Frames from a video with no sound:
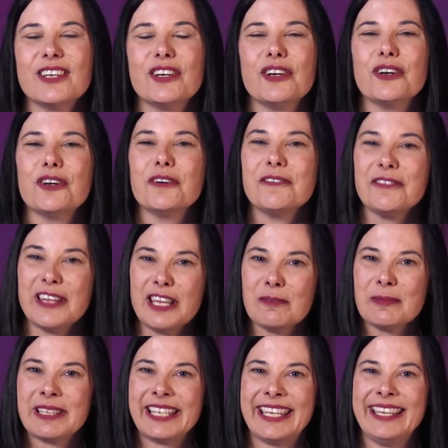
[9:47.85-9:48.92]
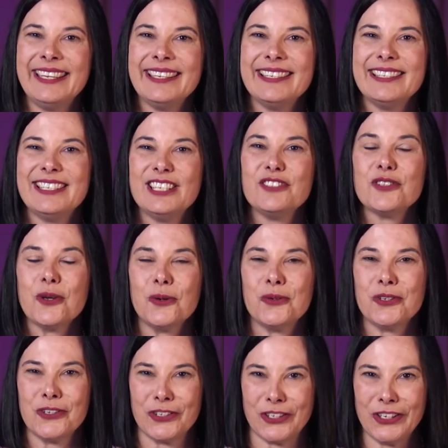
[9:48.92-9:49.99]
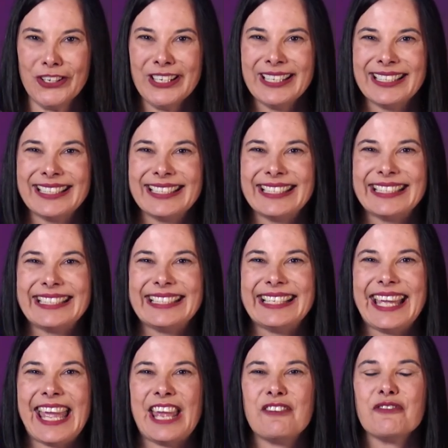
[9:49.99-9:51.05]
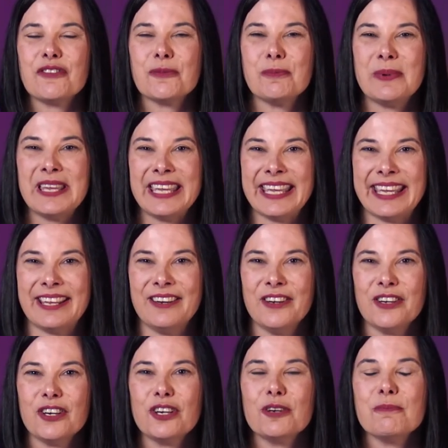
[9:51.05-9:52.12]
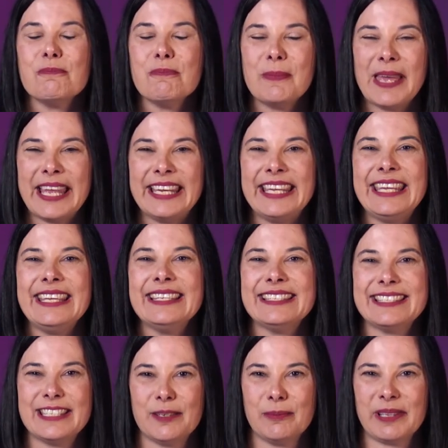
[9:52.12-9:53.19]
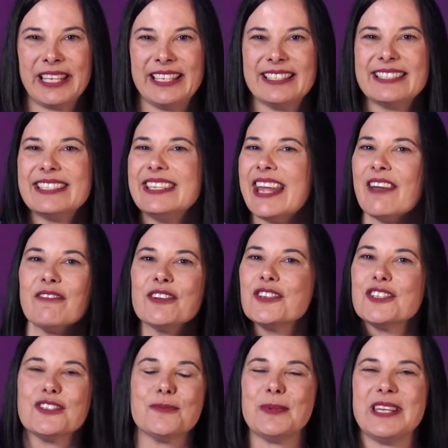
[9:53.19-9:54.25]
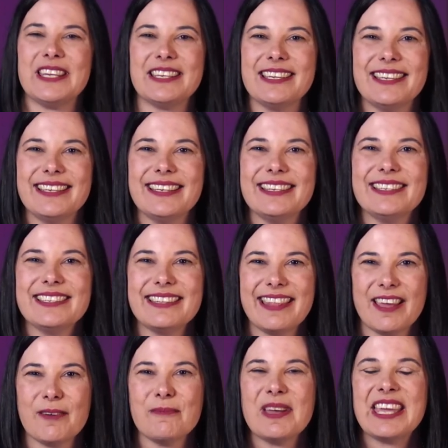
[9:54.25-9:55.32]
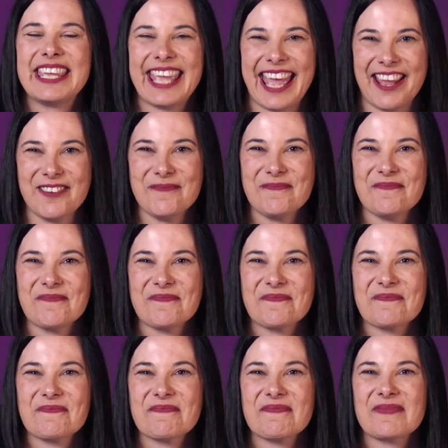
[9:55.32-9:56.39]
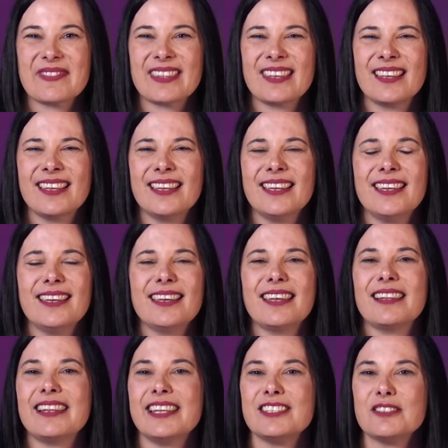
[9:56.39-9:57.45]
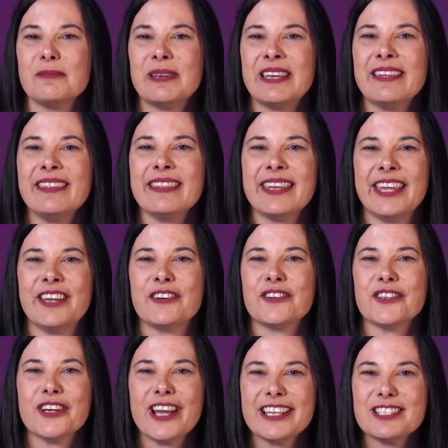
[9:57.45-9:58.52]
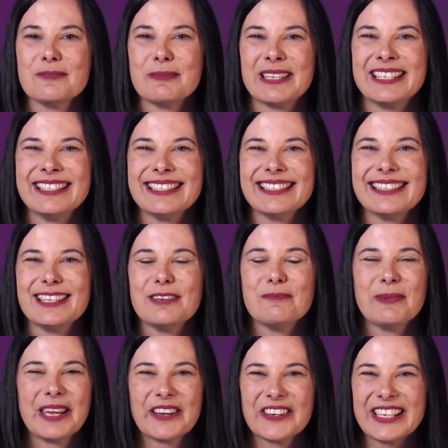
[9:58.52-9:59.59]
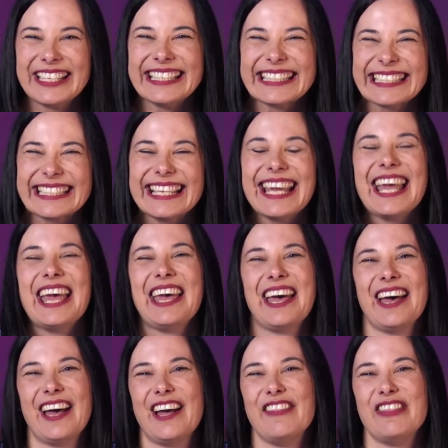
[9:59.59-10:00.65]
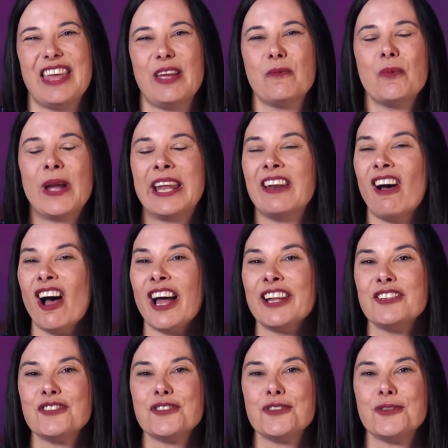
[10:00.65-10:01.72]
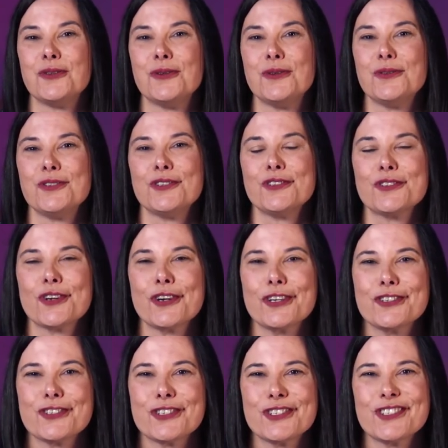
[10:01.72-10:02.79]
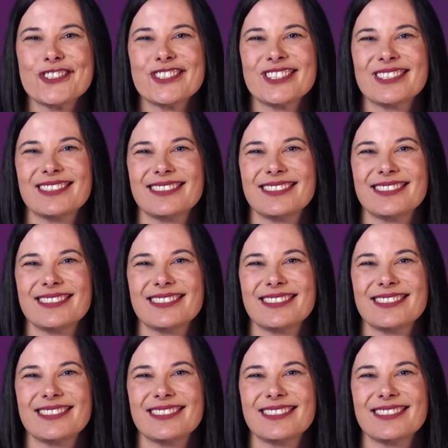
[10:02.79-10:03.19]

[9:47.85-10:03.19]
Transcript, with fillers: Her family disowned her and forbid her many siblings never to speak to them again. Elizabeth and her husband married uh, they went on to, to start a church.